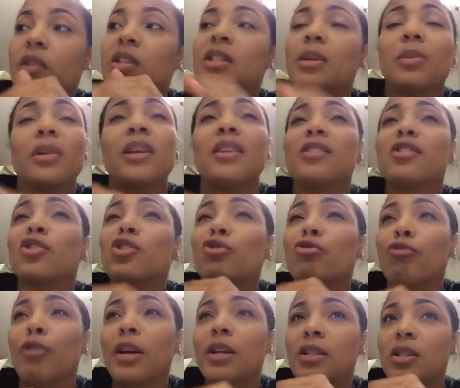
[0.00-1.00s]
The simulator is a
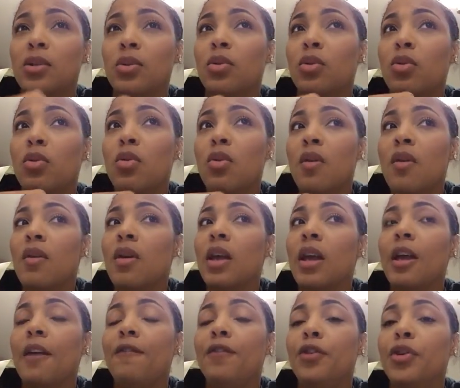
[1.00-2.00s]
great tool
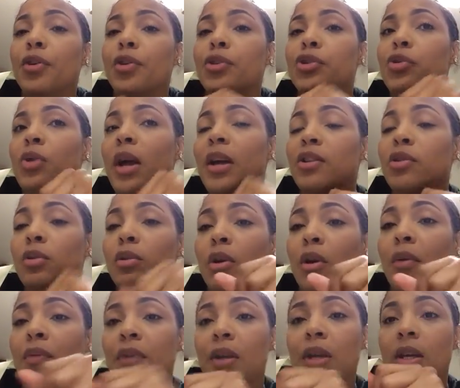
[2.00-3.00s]
if you're trying to
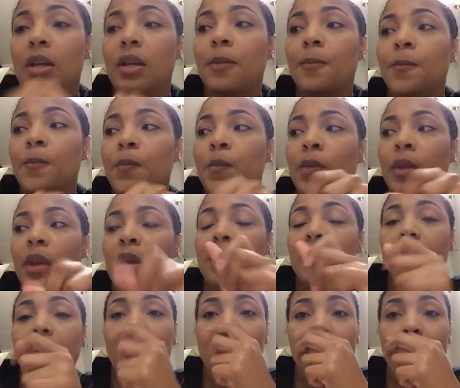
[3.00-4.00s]
learn the
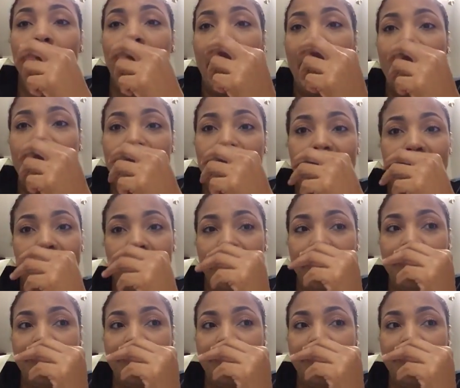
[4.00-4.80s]
gear pattern.